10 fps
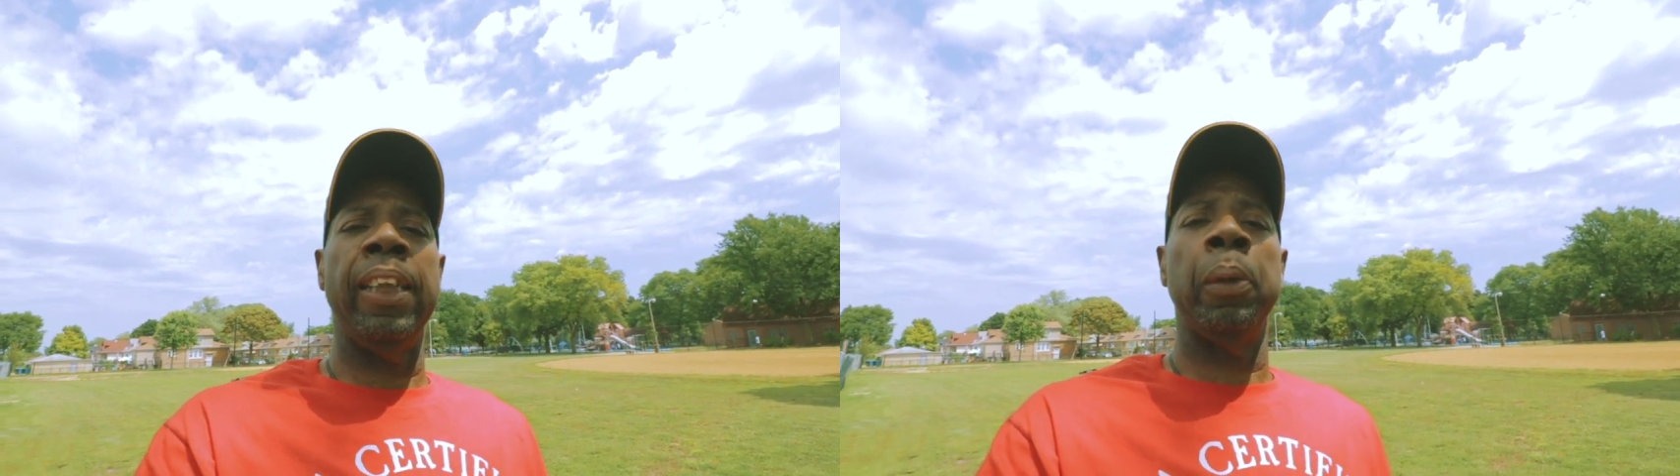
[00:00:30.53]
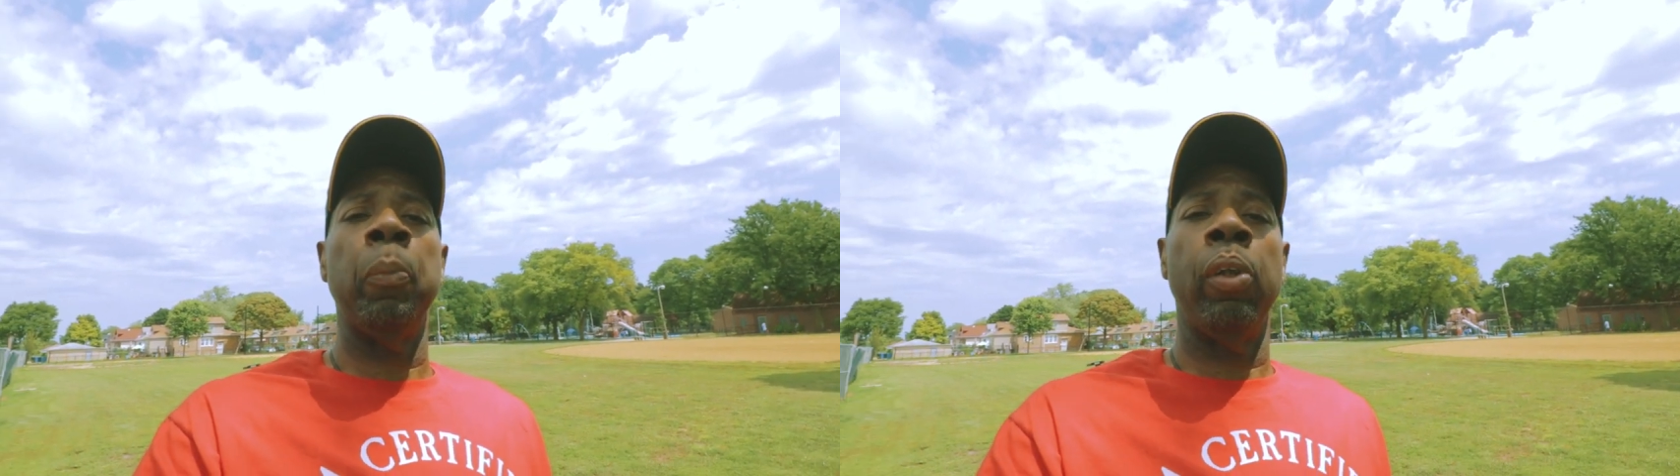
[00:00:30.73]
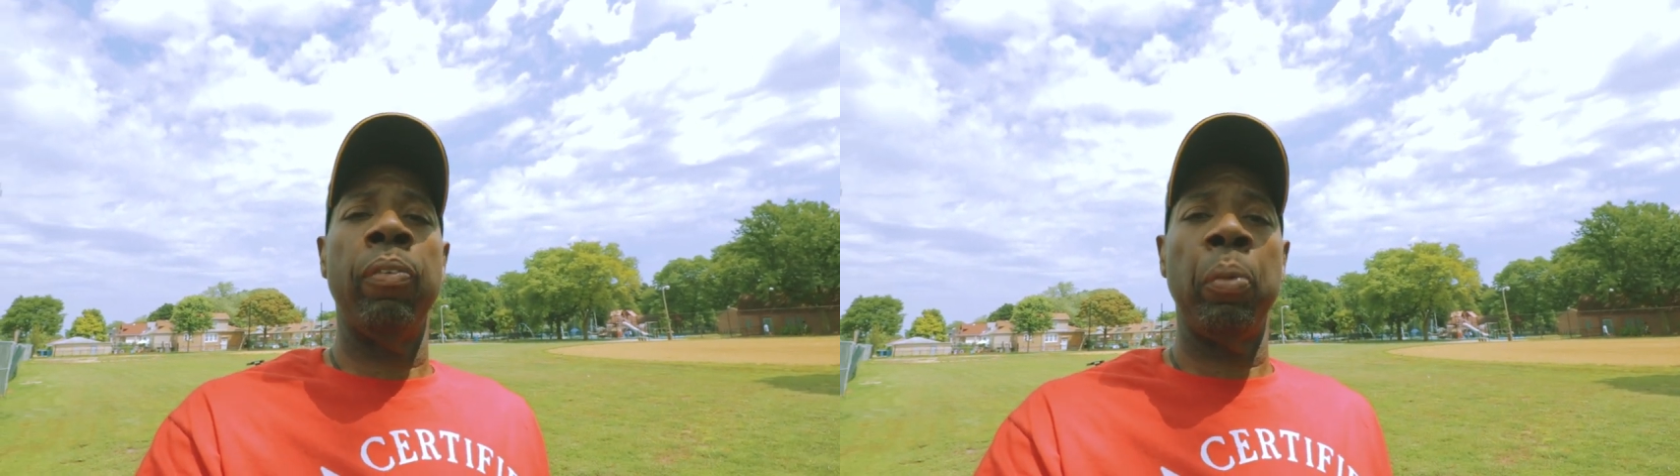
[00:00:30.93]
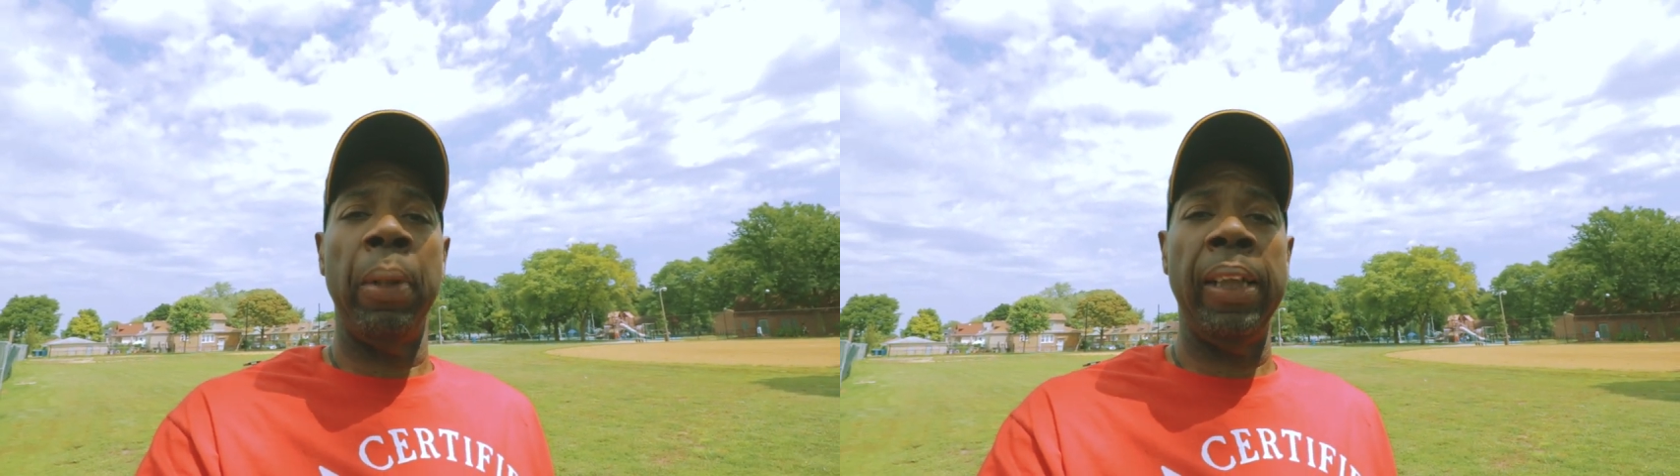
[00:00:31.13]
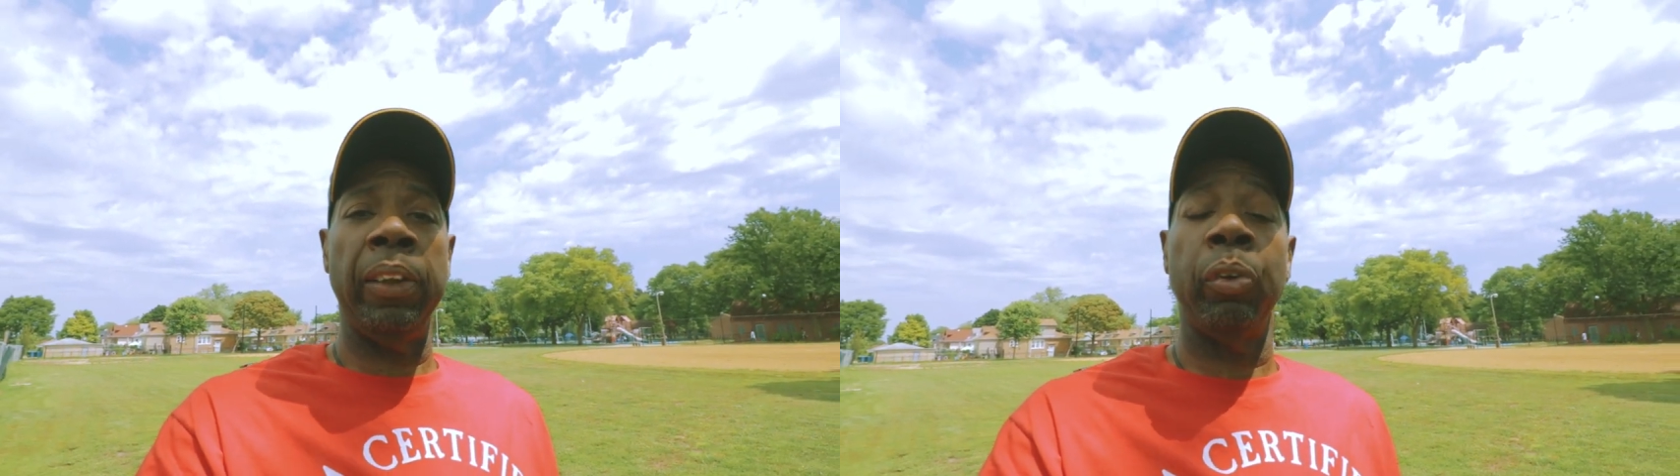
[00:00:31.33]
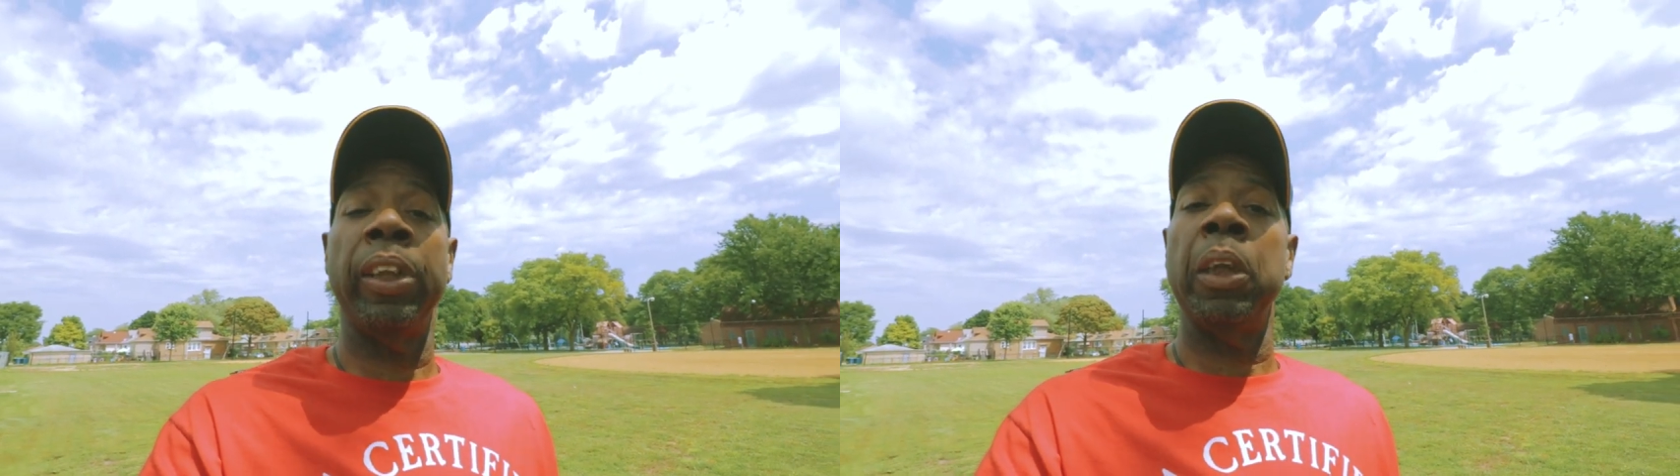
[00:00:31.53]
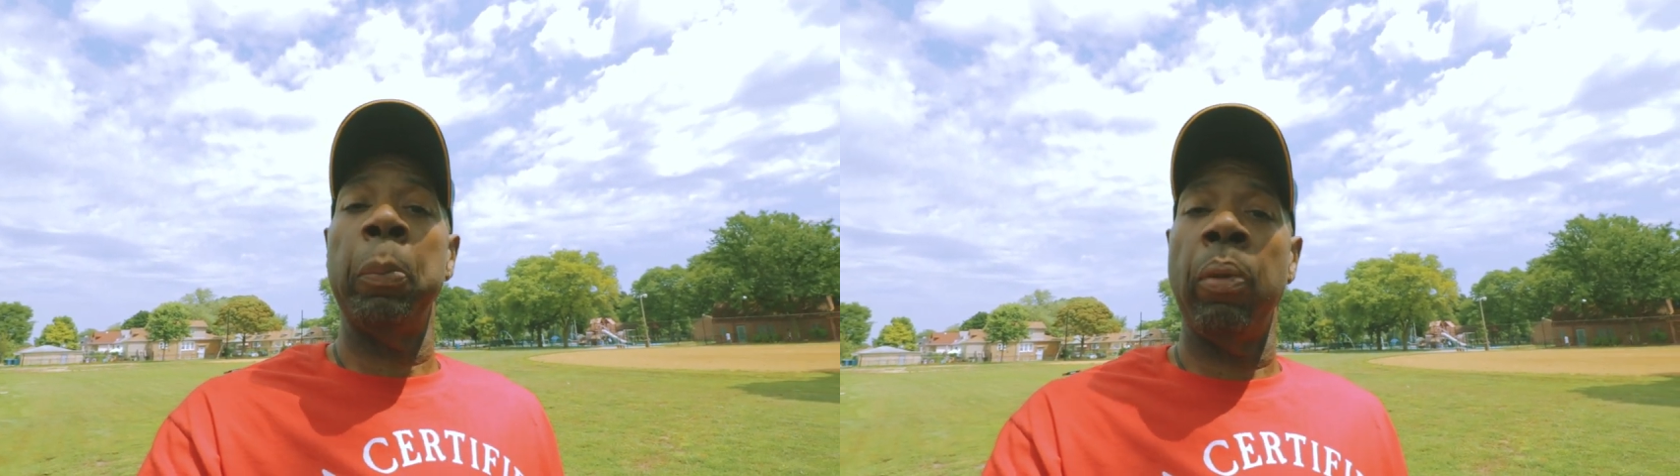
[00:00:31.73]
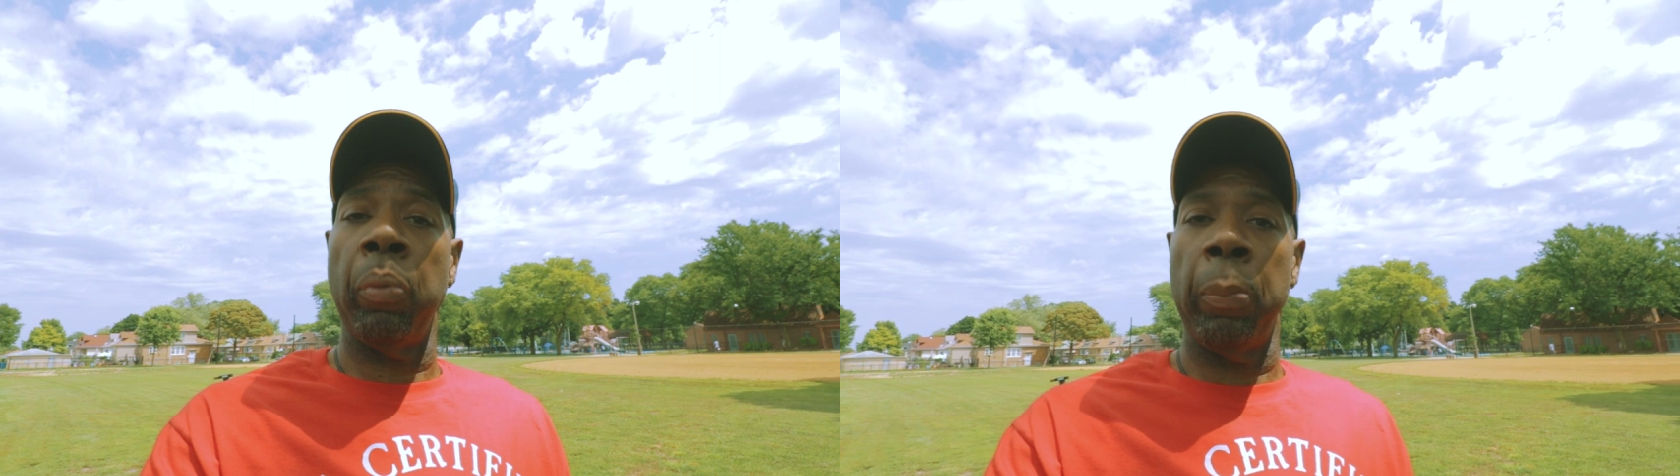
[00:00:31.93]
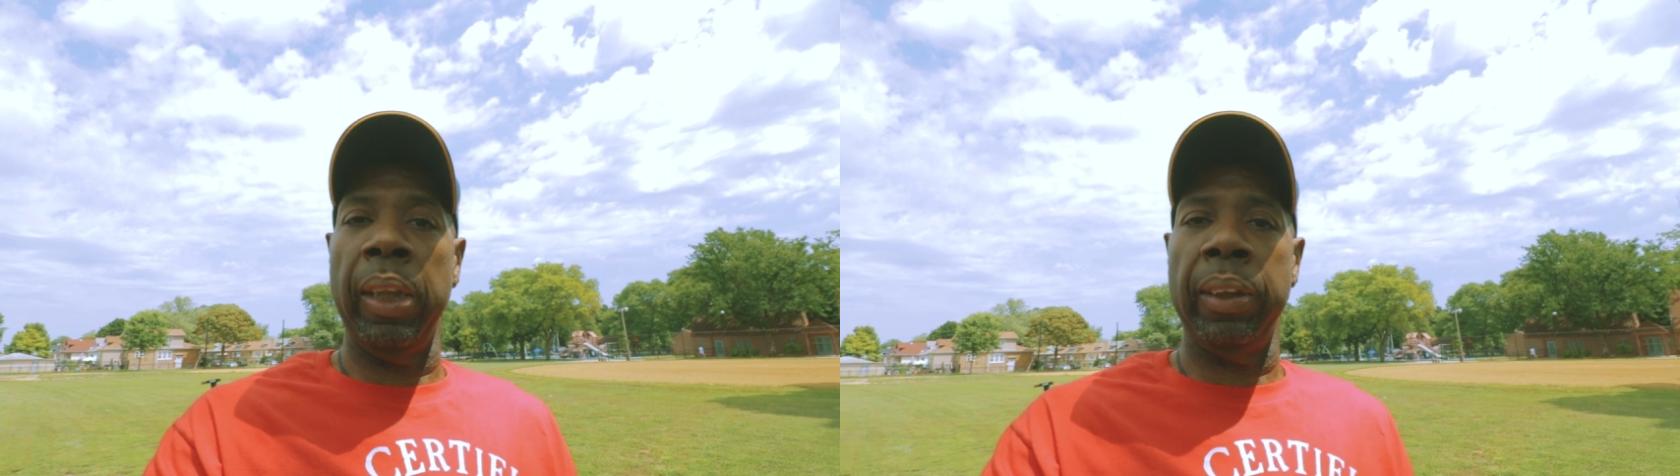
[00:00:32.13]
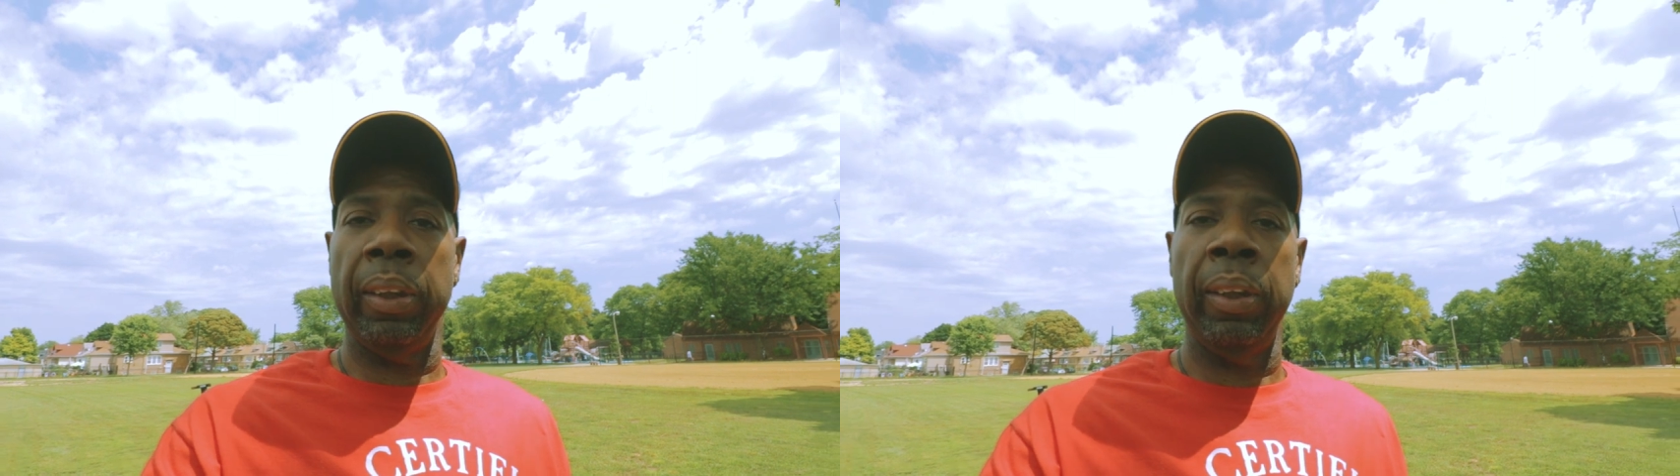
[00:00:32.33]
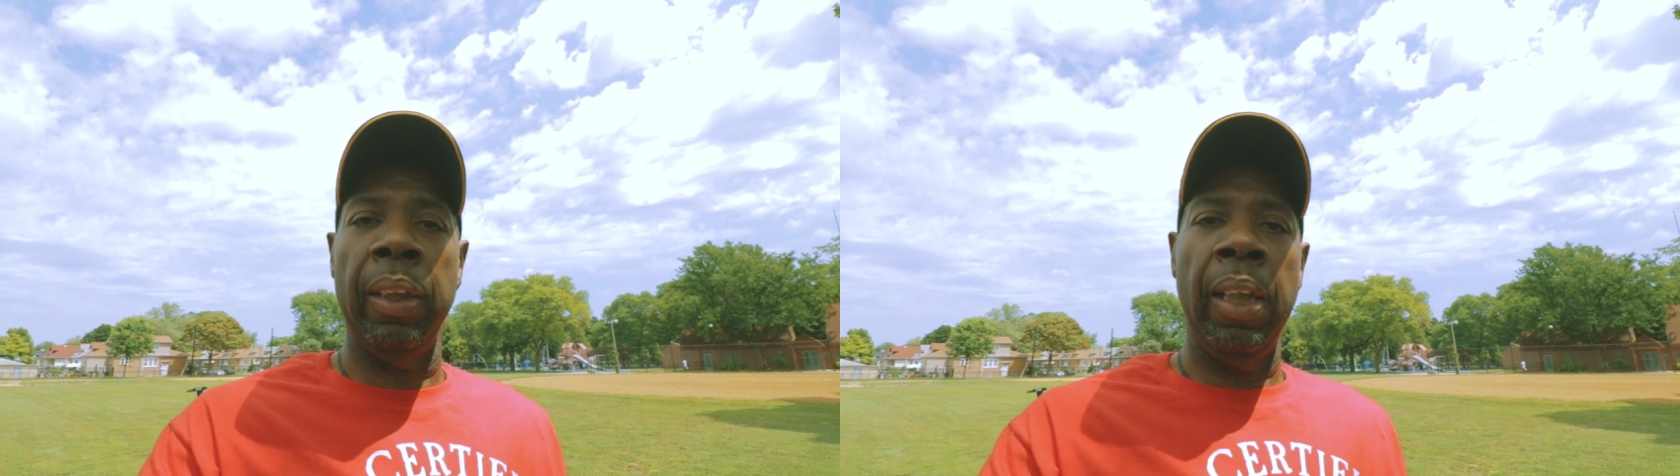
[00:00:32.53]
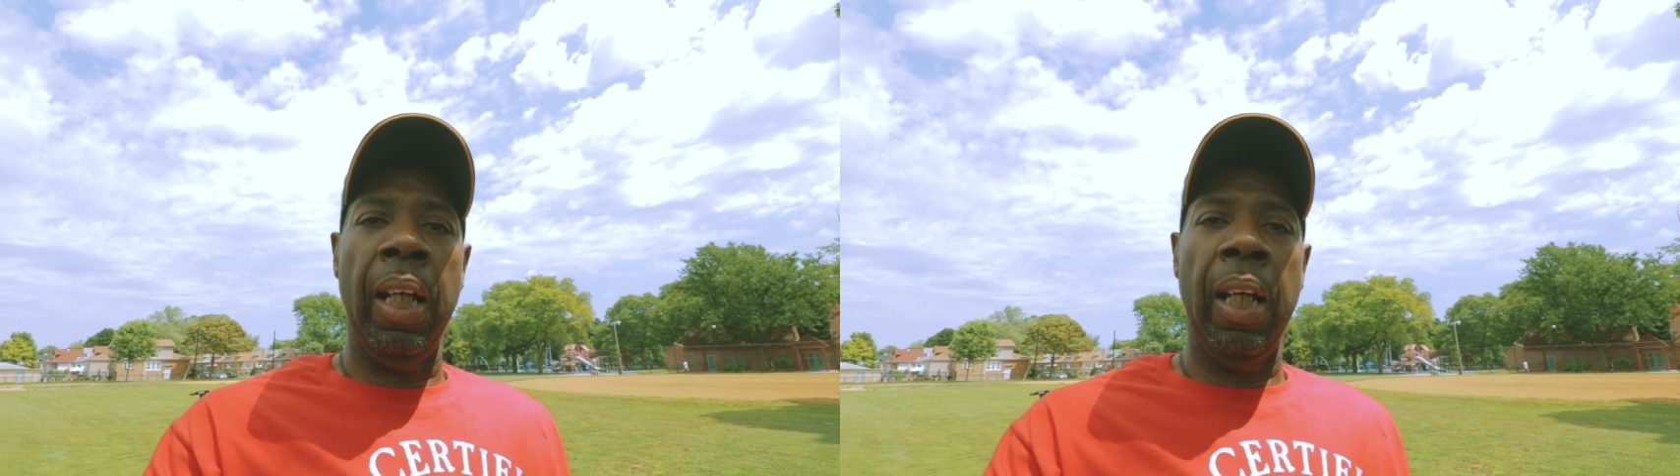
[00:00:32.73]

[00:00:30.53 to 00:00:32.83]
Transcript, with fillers: get some more information or get some information.